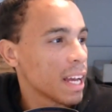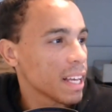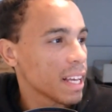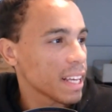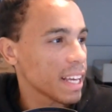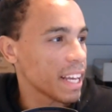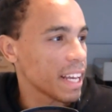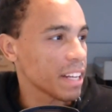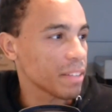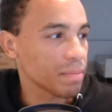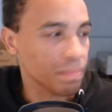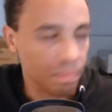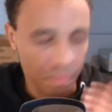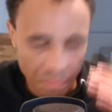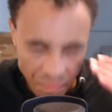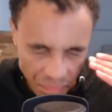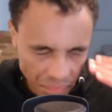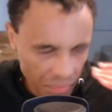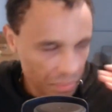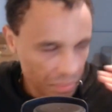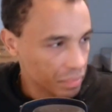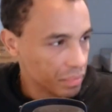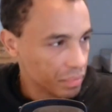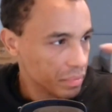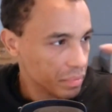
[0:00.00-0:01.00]
Again,
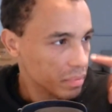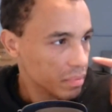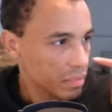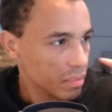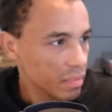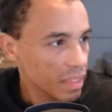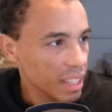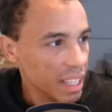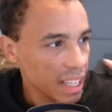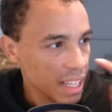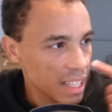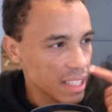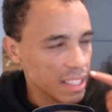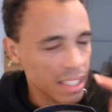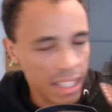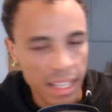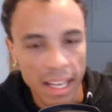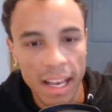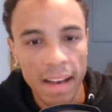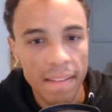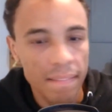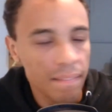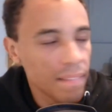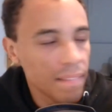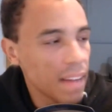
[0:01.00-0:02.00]
let's see,